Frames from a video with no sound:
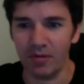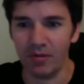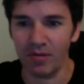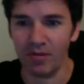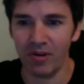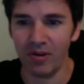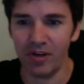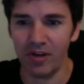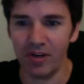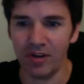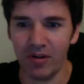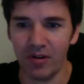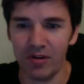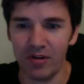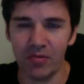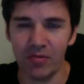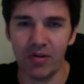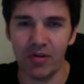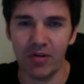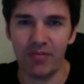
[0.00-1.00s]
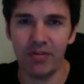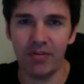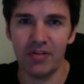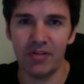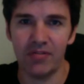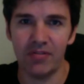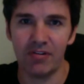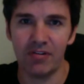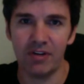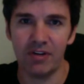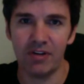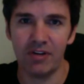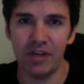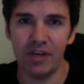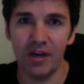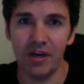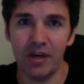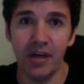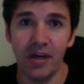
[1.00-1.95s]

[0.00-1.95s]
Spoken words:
or $30, whatever it is, for a year.